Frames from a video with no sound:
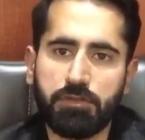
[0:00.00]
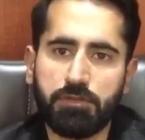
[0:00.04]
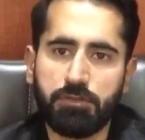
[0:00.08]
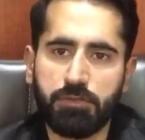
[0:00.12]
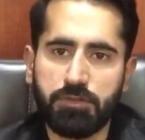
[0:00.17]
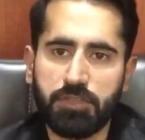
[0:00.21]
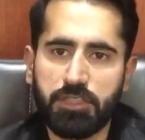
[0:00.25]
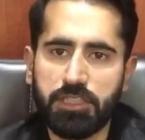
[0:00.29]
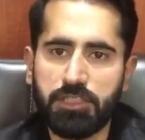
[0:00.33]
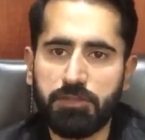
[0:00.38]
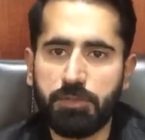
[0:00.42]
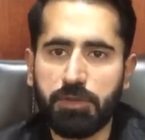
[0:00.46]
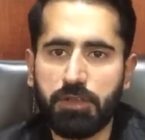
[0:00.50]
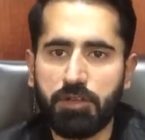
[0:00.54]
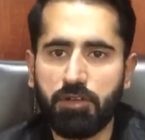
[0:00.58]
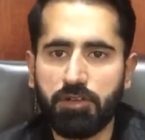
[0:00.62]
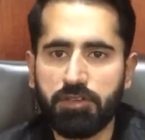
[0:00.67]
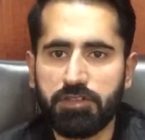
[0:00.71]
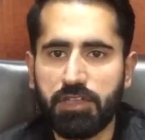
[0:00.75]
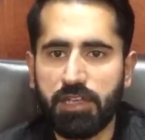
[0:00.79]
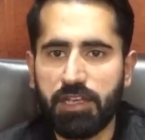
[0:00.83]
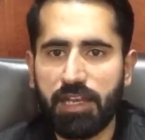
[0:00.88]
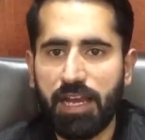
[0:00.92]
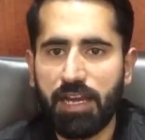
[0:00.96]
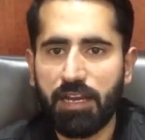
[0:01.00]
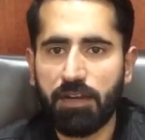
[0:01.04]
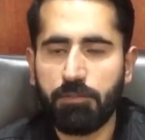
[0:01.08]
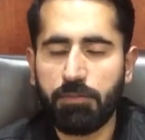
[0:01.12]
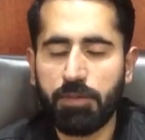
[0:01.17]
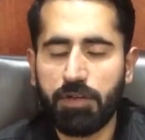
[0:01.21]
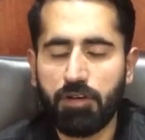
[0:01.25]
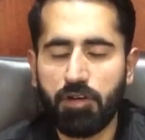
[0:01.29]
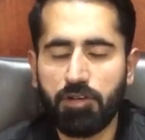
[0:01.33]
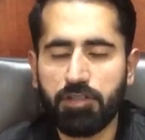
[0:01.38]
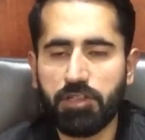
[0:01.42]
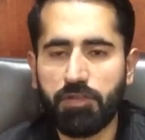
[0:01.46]
just because
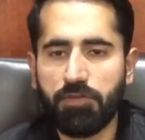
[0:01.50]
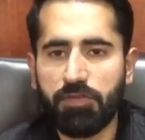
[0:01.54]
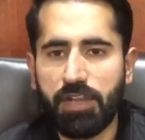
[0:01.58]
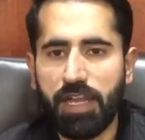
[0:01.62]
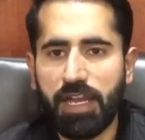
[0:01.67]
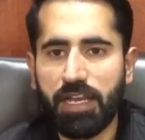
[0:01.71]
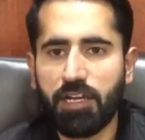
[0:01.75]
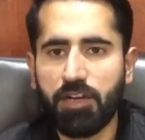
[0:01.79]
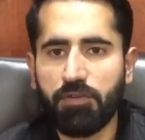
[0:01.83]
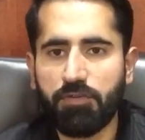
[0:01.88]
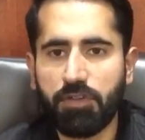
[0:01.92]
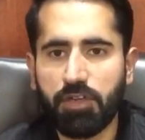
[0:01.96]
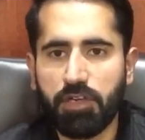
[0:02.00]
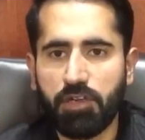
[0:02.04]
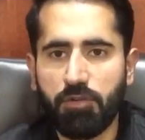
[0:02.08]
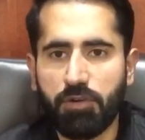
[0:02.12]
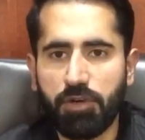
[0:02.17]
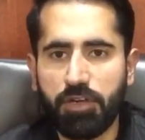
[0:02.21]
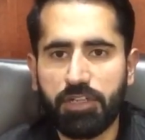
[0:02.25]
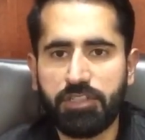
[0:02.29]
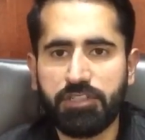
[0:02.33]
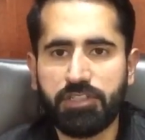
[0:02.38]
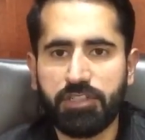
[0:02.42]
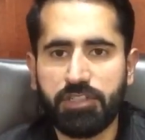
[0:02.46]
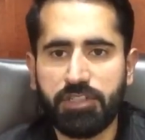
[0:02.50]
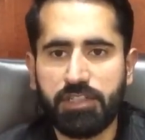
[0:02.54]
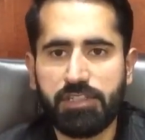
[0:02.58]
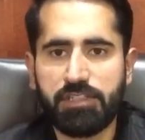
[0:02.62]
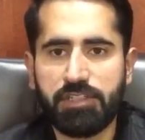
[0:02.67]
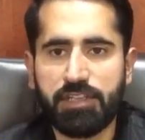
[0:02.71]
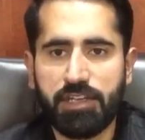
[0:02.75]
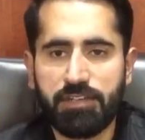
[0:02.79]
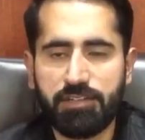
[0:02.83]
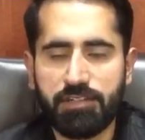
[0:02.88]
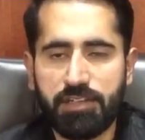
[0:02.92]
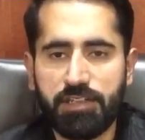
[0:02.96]
of lack of the Governor General's
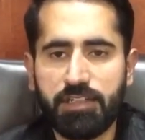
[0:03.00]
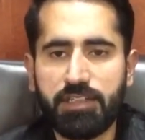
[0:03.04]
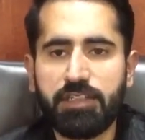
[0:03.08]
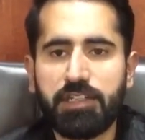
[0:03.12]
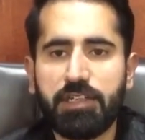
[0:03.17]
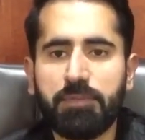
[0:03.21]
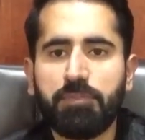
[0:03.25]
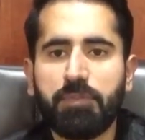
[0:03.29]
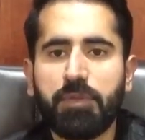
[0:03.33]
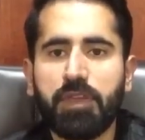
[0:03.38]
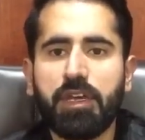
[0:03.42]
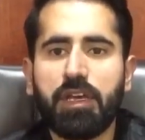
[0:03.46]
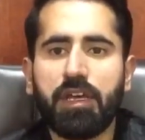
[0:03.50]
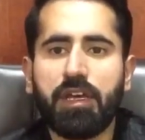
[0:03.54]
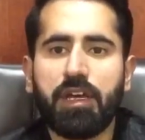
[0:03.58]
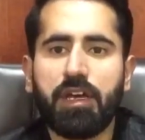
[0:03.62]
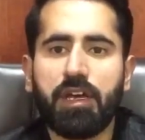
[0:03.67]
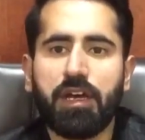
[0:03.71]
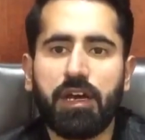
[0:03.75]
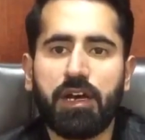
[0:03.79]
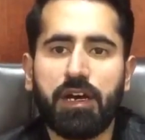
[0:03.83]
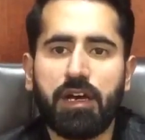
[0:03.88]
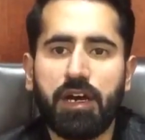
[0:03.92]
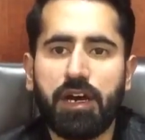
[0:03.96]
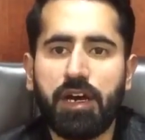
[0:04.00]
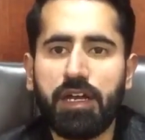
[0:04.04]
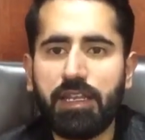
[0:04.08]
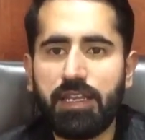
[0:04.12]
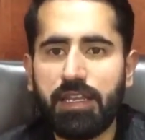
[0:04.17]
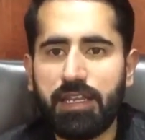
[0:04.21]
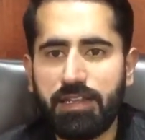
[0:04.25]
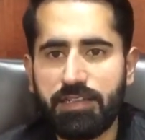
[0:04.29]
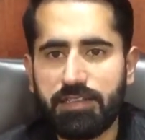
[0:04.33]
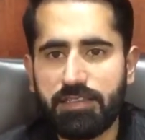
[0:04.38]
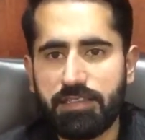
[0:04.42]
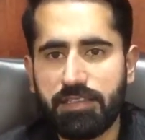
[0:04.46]
assent,
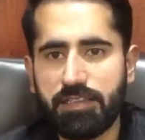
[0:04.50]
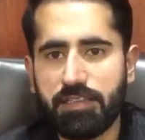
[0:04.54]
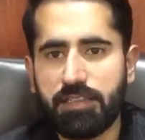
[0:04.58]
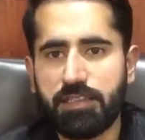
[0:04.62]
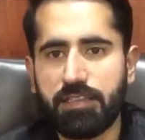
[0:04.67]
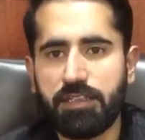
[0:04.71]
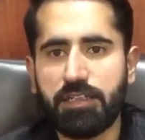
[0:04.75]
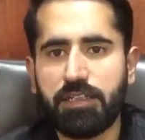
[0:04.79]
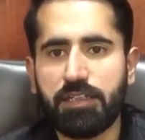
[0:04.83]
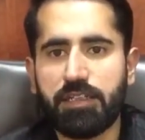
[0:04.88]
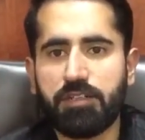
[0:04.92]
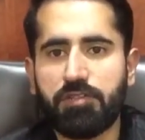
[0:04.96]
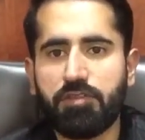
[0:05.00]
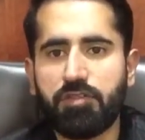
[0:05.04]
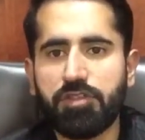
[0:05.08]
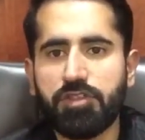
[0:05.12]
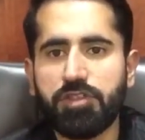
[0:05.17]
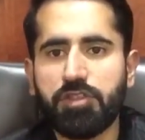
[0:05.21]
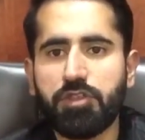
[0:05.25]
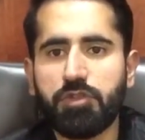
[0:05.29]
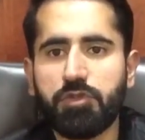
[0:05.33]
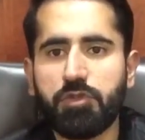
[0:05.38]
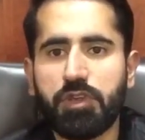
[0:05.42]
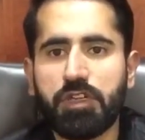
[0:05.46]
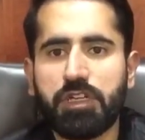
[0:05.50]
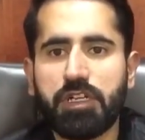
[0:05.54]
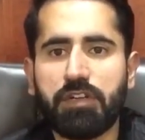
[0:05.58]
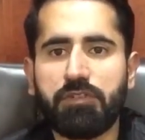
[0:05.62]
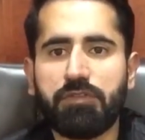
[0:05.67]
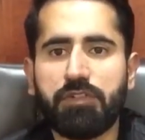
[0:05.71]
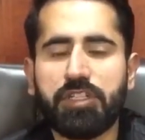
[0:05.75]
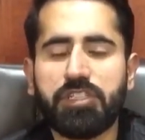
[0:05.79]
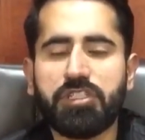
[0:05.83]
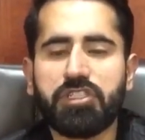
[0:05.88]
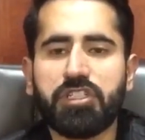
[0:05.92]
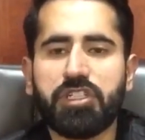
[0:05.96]
unless the Constituent
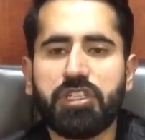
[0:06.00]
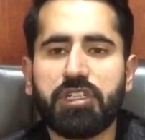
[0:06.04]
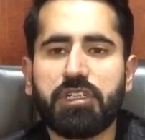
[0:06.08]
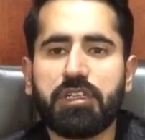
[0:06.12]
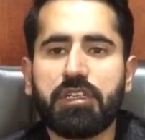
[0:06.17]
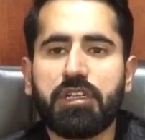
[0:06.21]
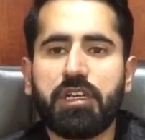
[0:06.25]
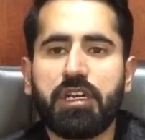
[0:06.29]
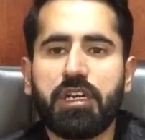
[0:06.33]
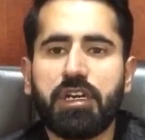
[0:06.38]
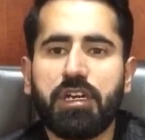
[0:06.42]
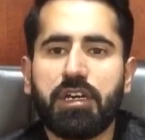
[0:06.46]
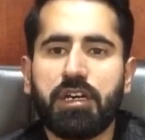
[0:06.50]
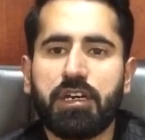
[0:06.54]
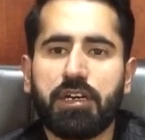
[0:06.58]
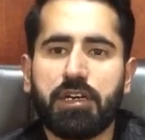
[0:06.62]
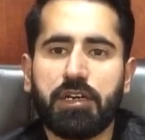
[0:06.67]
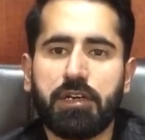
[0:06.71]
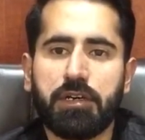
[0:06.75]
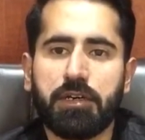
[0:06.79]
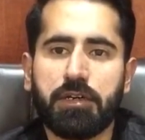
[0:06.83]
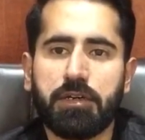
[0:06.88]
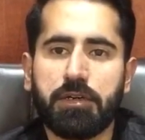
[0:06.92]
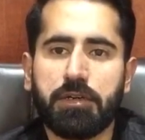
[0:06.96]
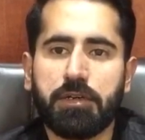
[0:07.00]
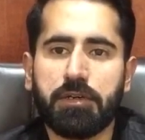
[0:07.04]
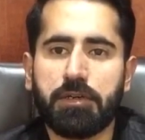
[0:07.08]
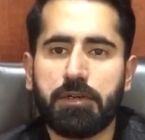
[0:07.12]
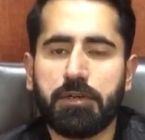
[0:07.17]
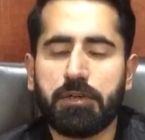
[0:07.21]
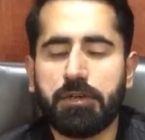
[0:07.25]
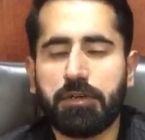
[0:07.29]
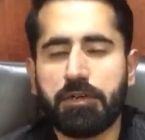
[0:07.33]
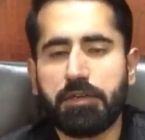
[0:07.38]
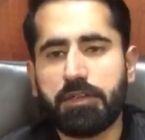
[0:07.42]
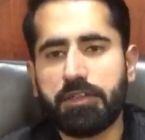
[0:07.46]
Convention
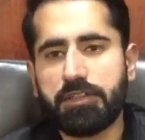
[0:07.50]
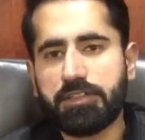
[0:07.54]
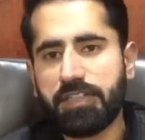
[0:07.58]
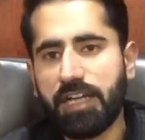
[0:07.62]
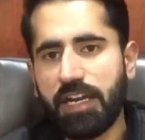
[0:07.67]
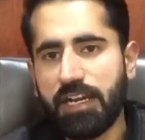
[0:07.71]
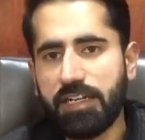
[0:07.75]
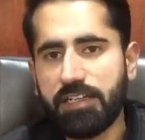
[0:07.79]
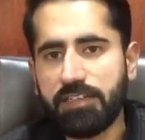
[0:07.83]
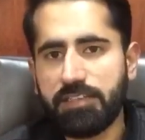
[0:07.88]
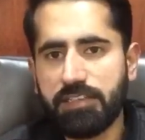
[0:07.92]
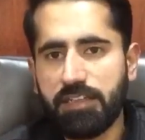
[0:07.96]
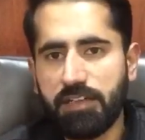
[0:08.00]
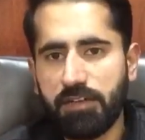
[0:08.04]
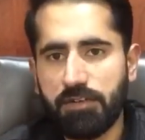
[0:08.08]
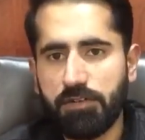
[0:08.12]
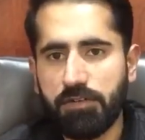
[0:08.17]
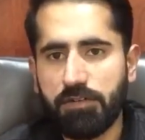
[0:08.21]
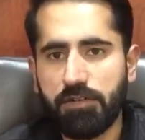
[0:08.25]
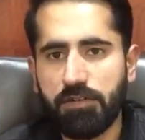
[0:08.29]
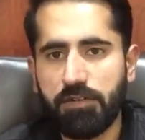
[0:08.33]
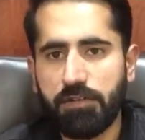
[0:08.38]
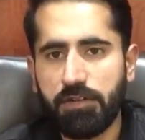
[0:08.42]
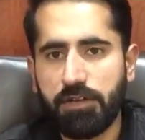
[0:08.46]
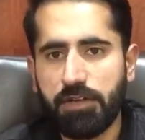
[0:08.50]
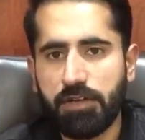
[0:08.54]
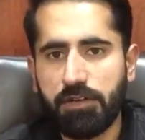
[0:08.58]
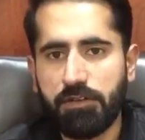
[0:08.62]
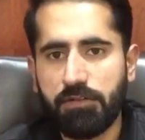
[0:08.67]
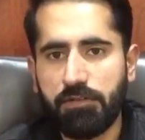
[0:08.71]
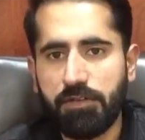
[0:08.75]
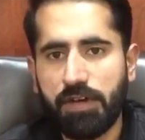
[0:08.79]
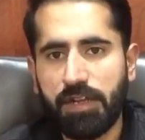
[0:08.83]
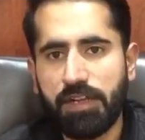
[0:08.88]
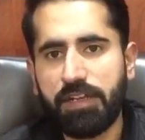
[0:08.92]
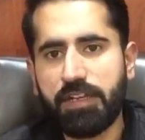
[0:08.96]
decides the
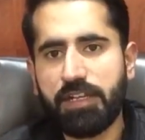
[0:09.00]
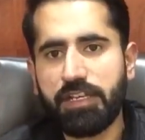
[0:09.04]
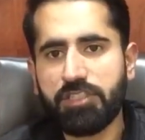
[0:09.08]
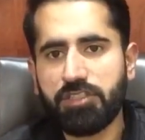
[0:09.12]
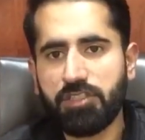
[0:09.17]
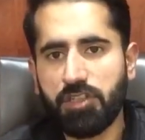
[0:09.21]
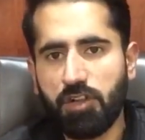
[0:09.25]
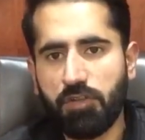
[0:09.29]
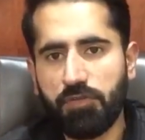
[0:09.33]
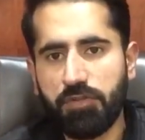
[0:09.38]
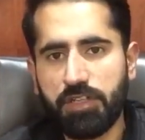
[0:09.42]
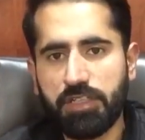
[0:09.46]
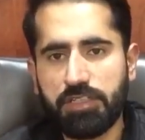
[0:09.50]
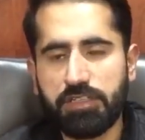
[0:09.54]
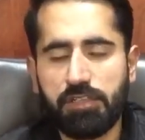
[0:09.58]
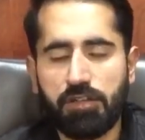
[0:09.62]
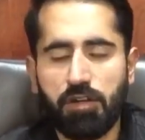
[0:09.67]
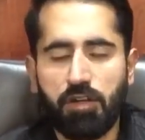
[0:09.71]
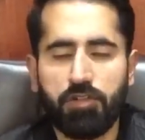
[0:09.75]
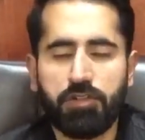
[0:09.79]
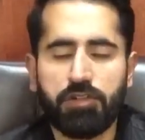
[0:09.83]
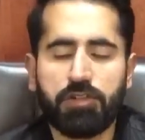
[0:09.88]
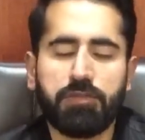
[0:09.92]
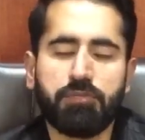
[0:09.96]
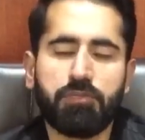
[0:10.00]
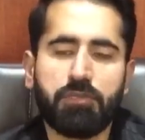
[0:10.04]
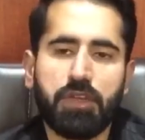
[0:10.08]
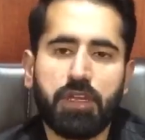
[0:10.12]
validation of such laws.